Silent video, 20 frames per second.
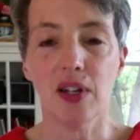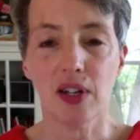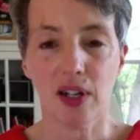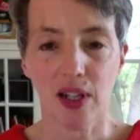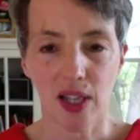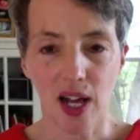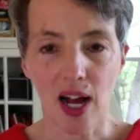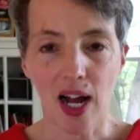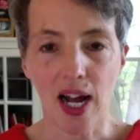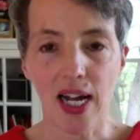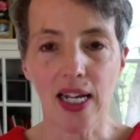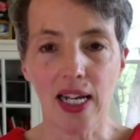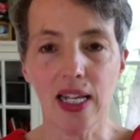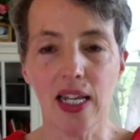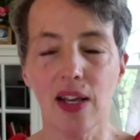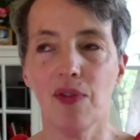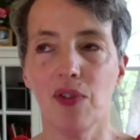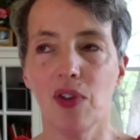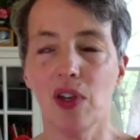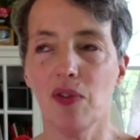decline.
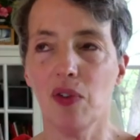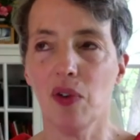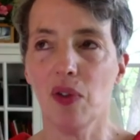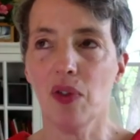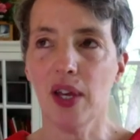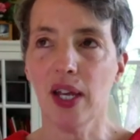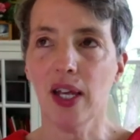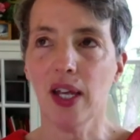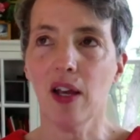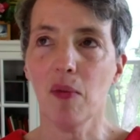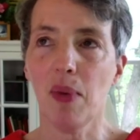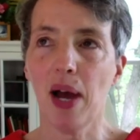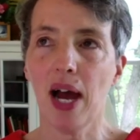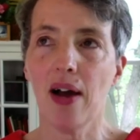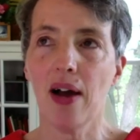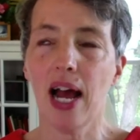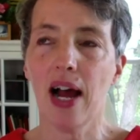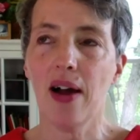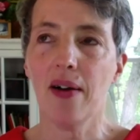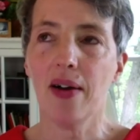If, if you think
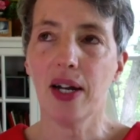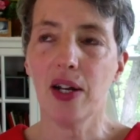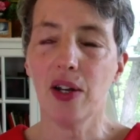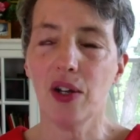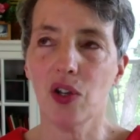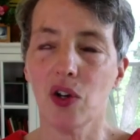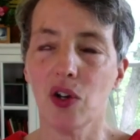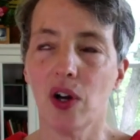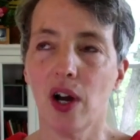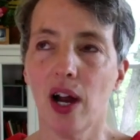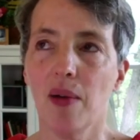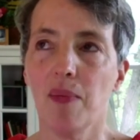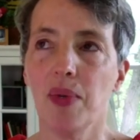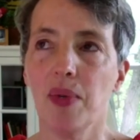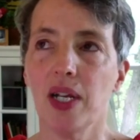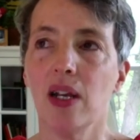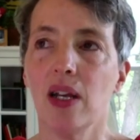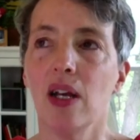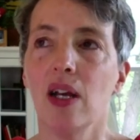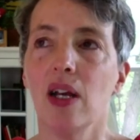about how I described
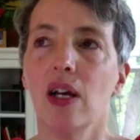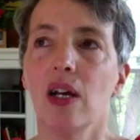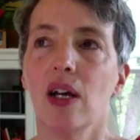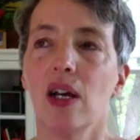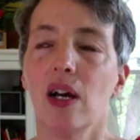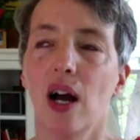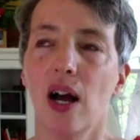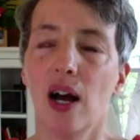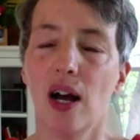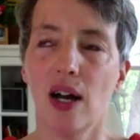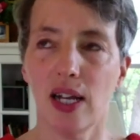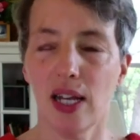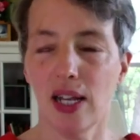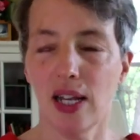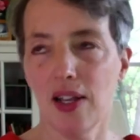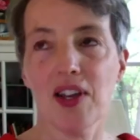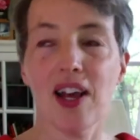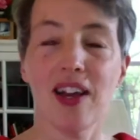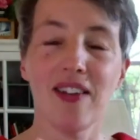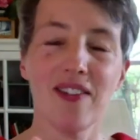it, Uh, in
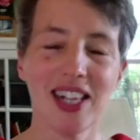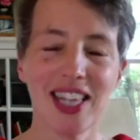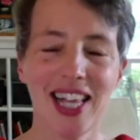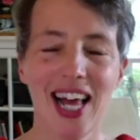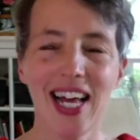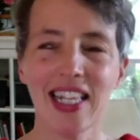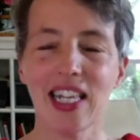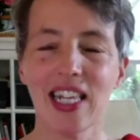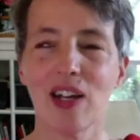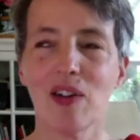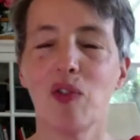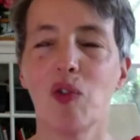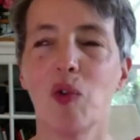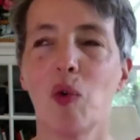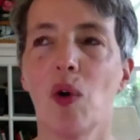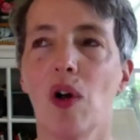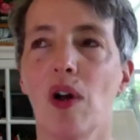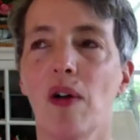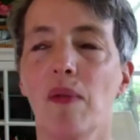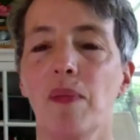its kind of classic
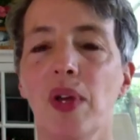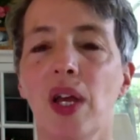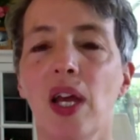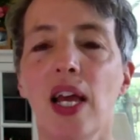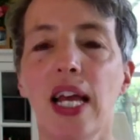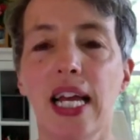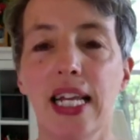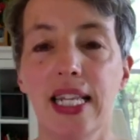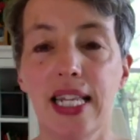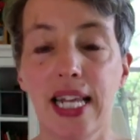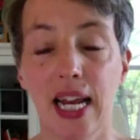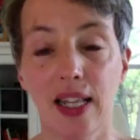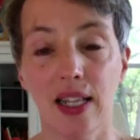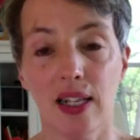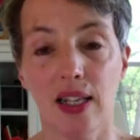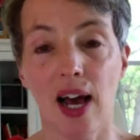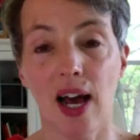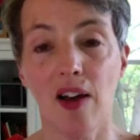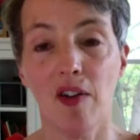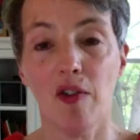form, it takes a
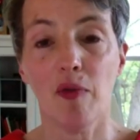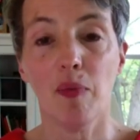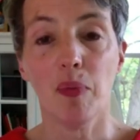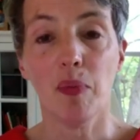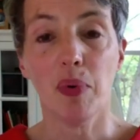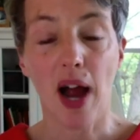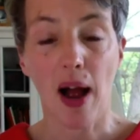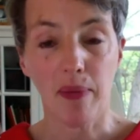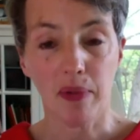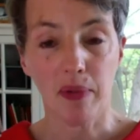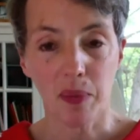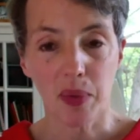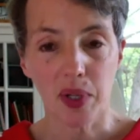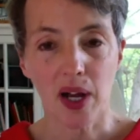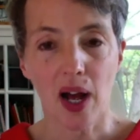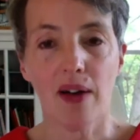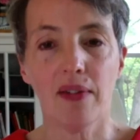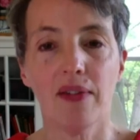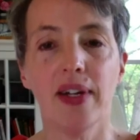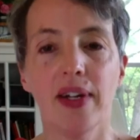lot of problem
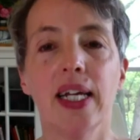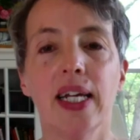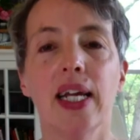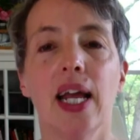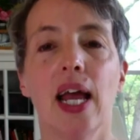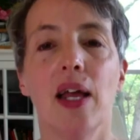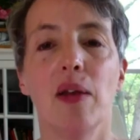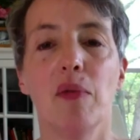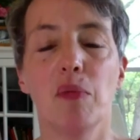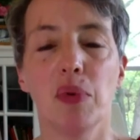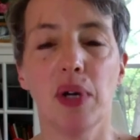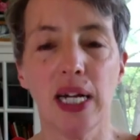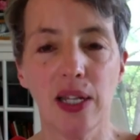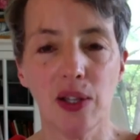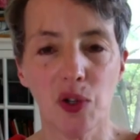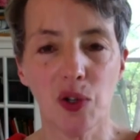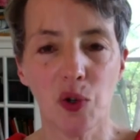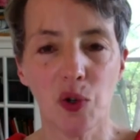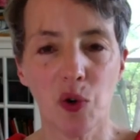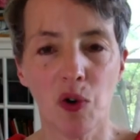solving and
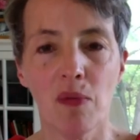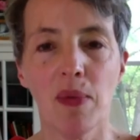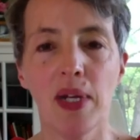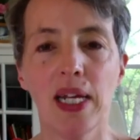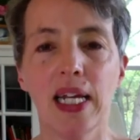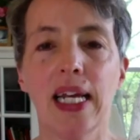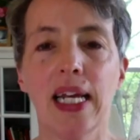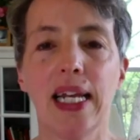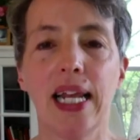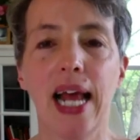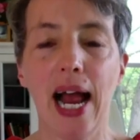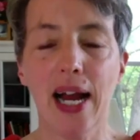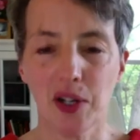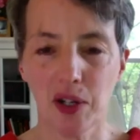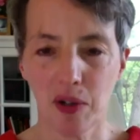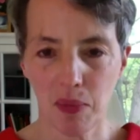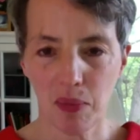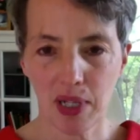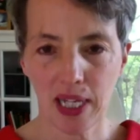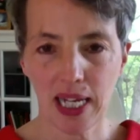brainstorming and
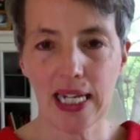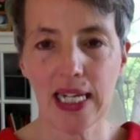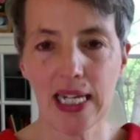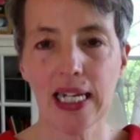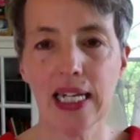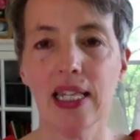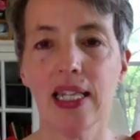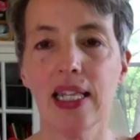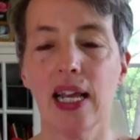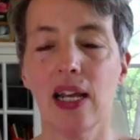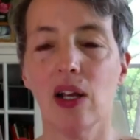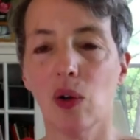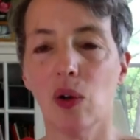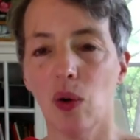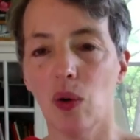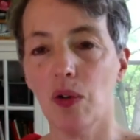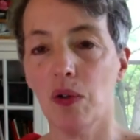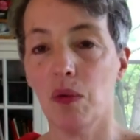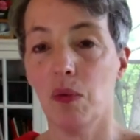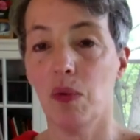action planning and setting
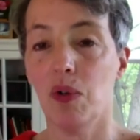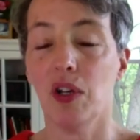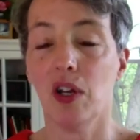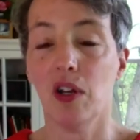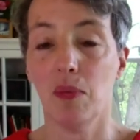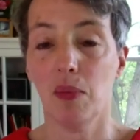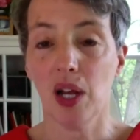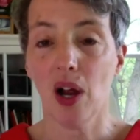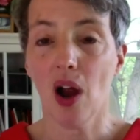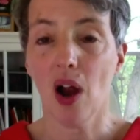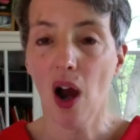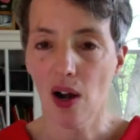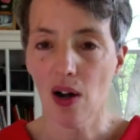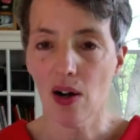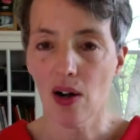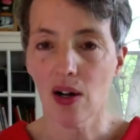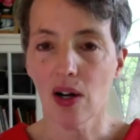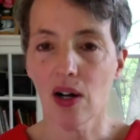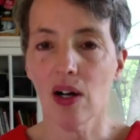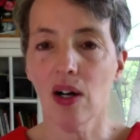goals, which can be
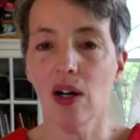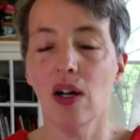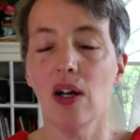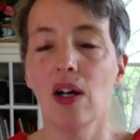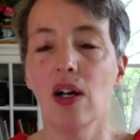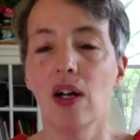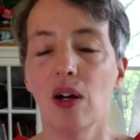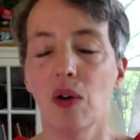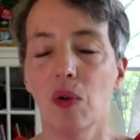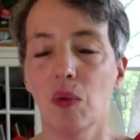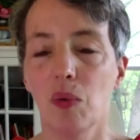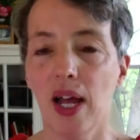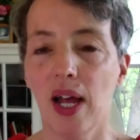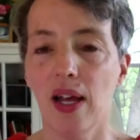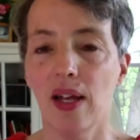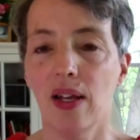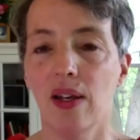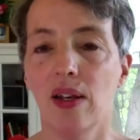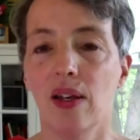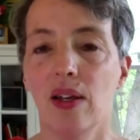harder
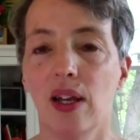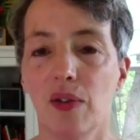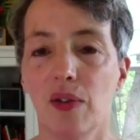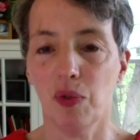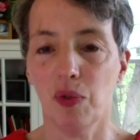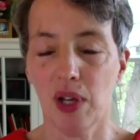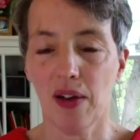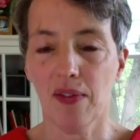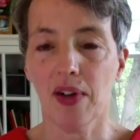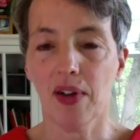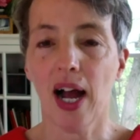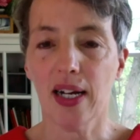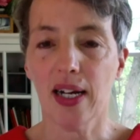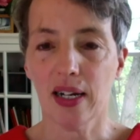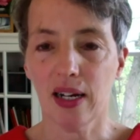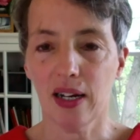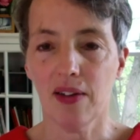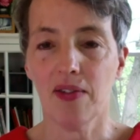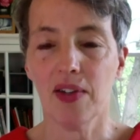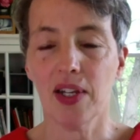when, we have
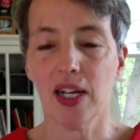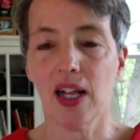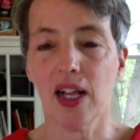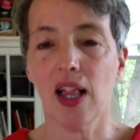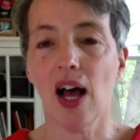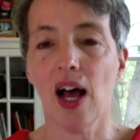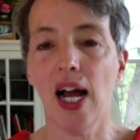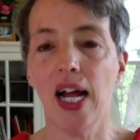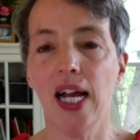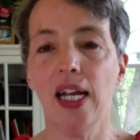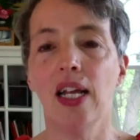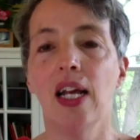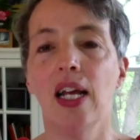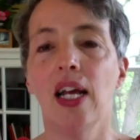cognitive decline.